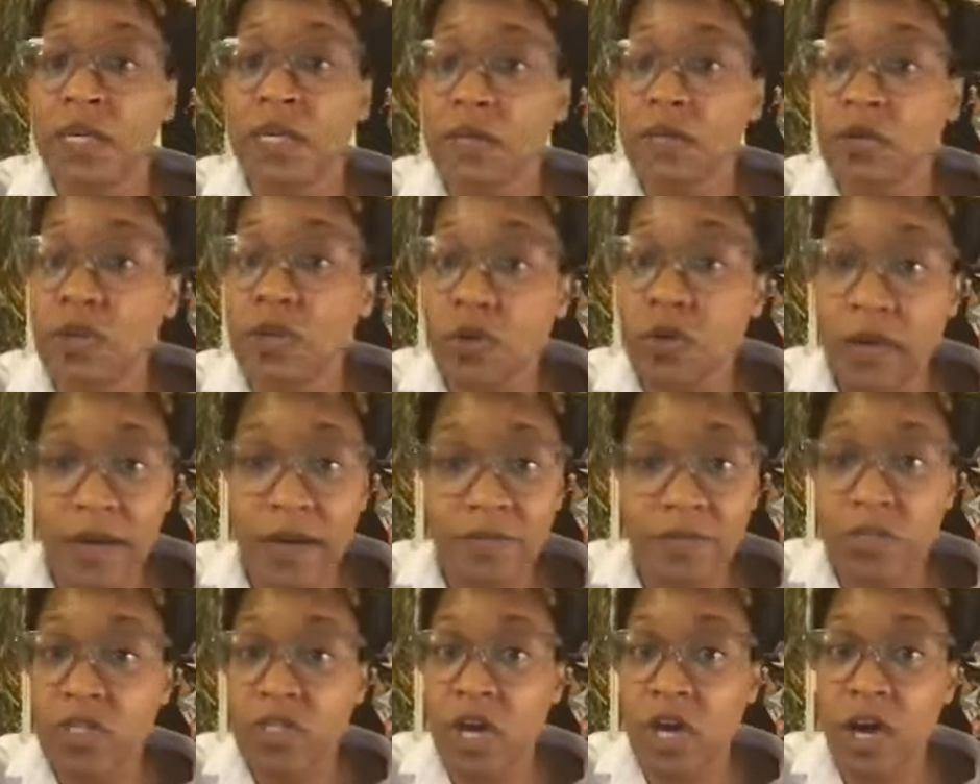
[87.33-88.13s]
You don't
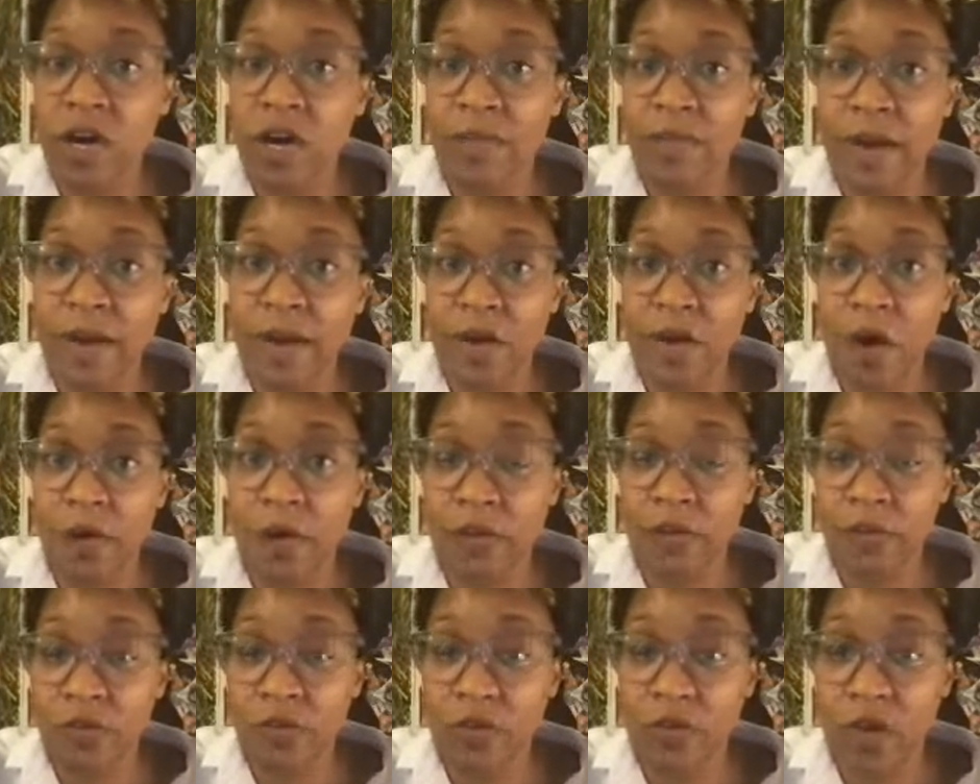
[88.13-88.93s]
have to
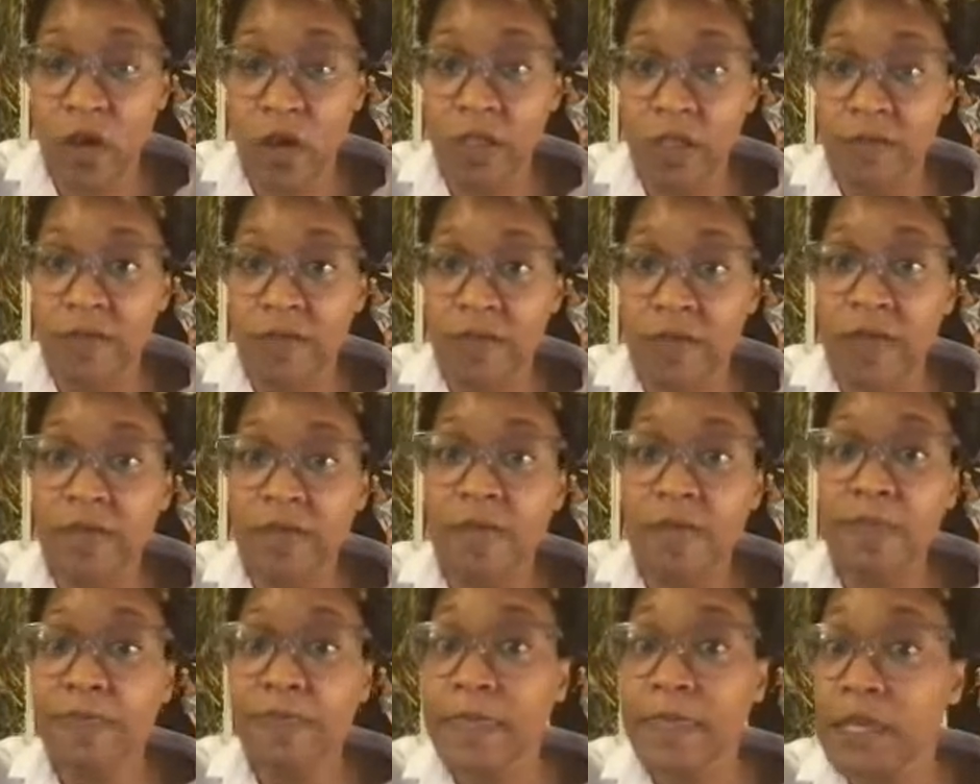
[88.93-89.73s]
use all of
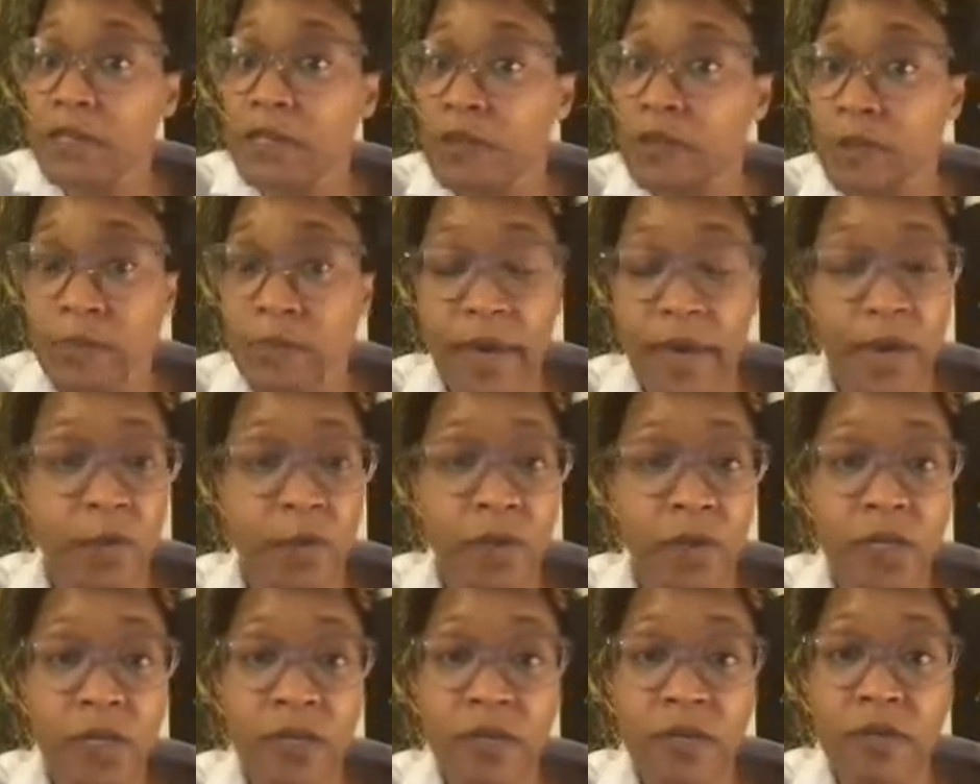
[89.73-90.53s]
them. You may
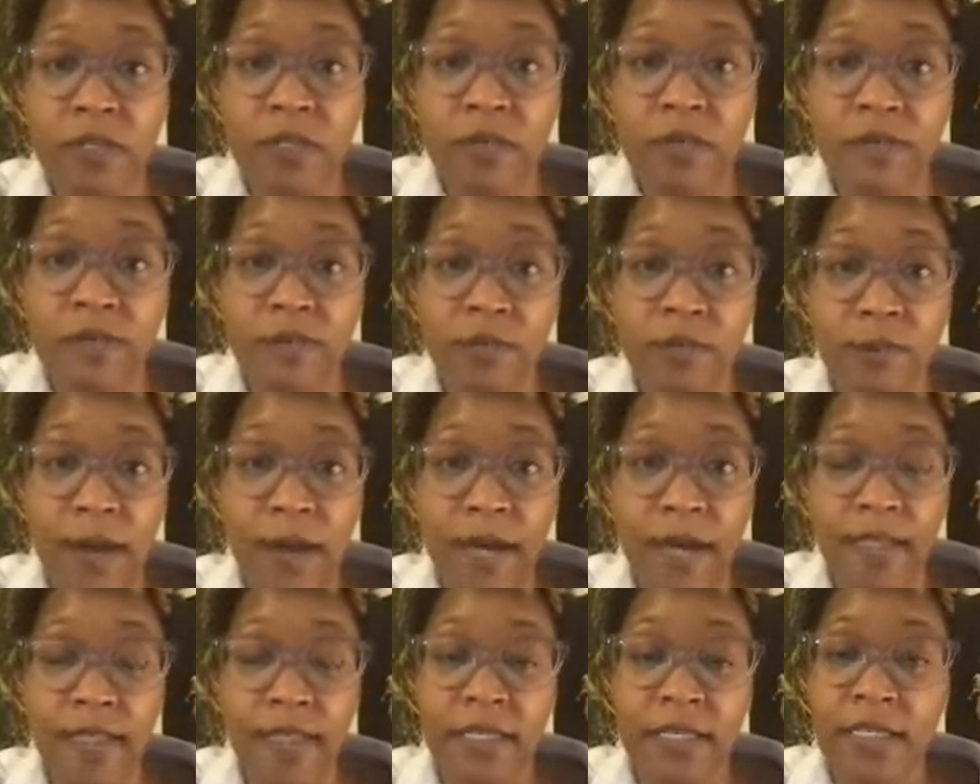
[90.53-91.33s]
want to use them for
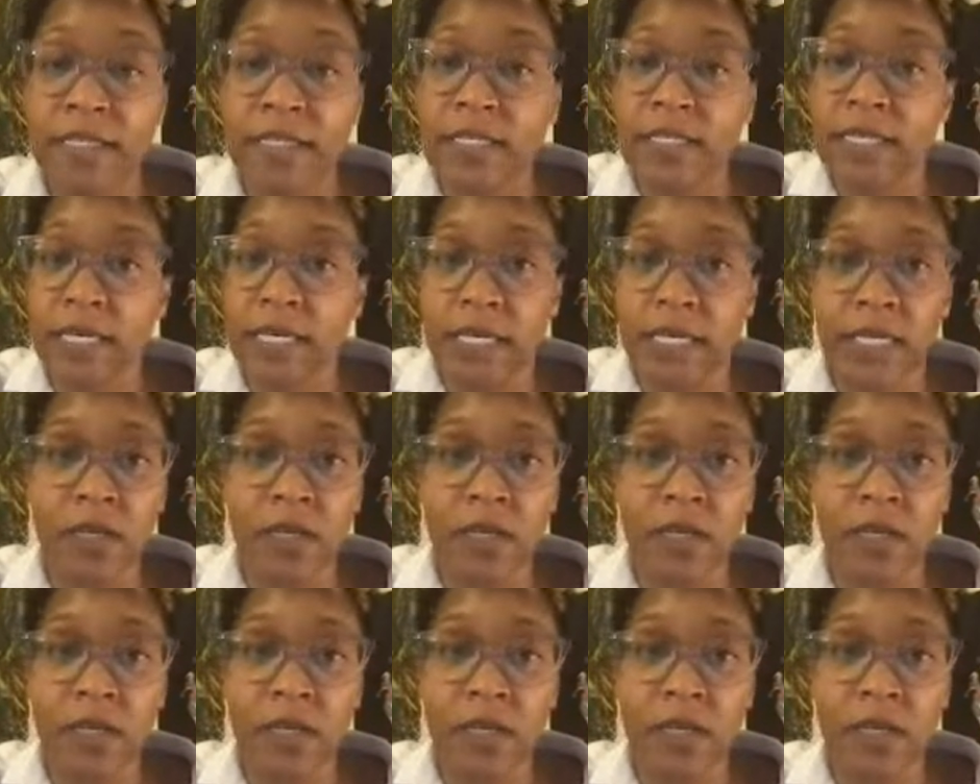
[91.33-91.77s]
practice.